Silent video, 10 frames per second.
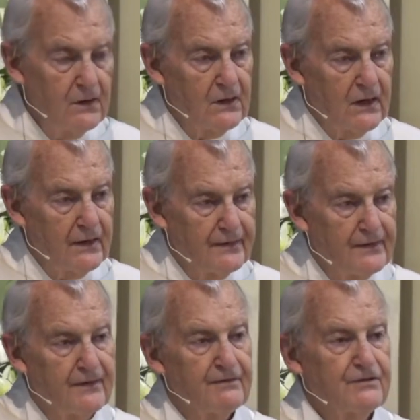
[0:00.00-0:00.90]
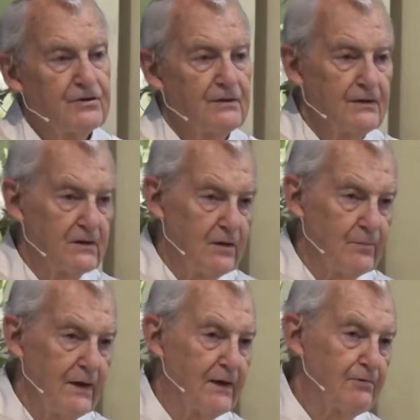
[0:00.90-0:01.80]
And then eventually they'll come
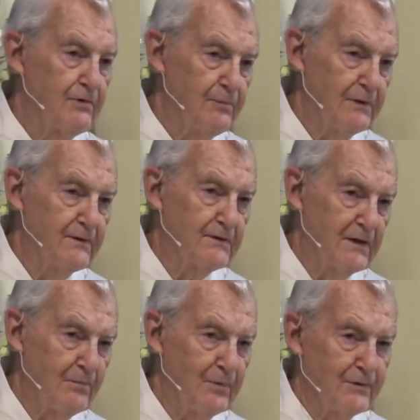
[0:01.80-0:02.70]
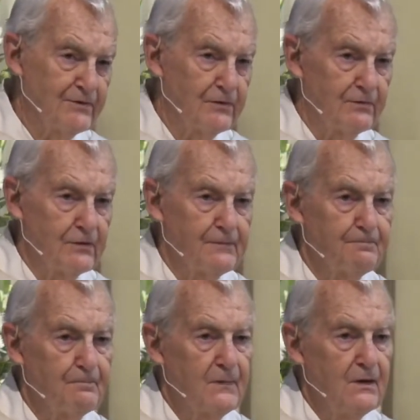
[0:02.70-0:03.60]
back and rebuild the temple and so forth.
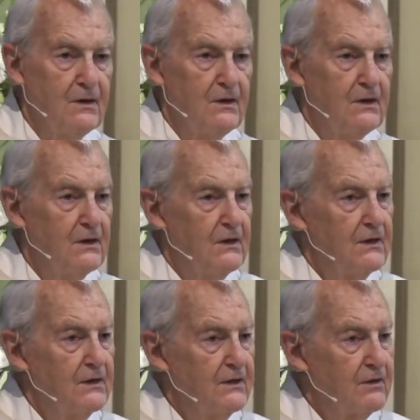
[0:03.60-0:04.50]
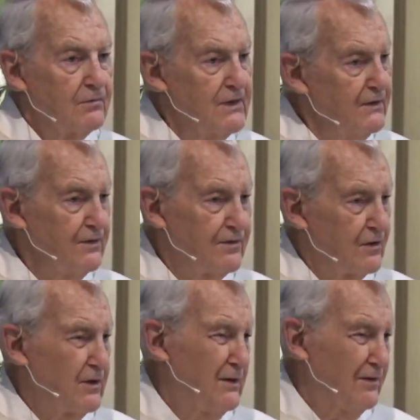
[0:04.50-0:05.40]
The readings are
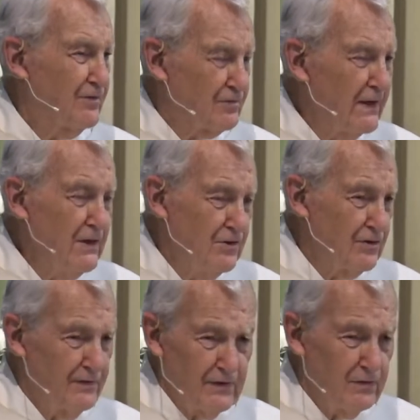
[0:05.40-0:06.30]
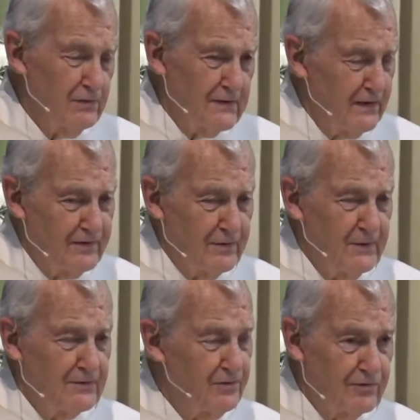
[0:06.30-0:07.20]
kind of strange in the Old
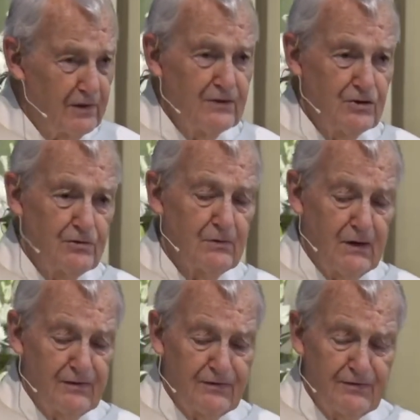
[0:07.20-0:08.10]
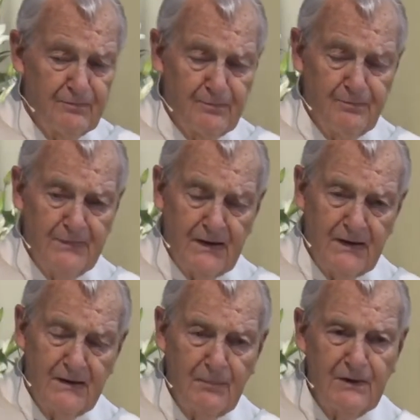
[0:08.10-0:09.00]
Testament, strange to us.
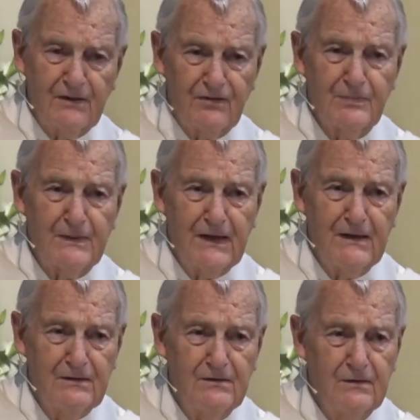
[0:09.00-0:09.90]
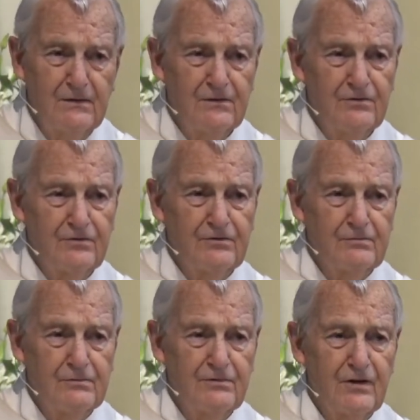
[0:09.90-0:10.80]
And let me explain
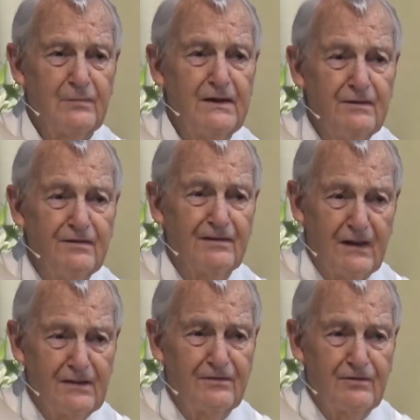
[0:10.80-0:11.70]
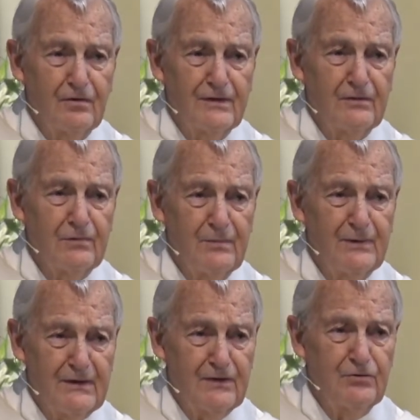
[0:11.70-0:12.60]
some insights so that we
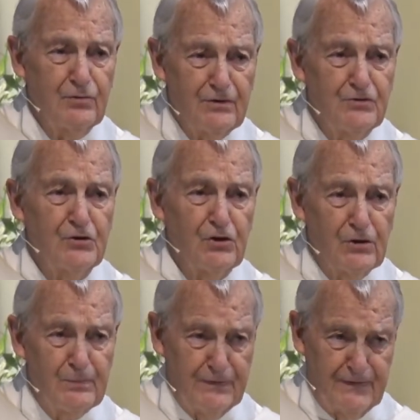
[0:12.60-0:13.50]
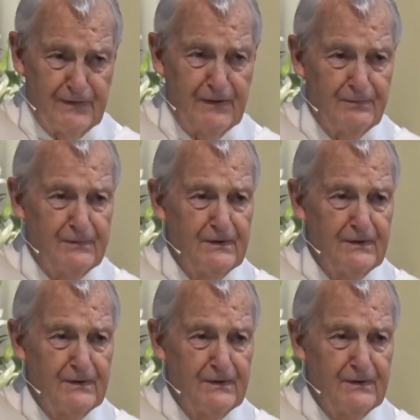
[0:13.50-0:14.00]
begin to interpret them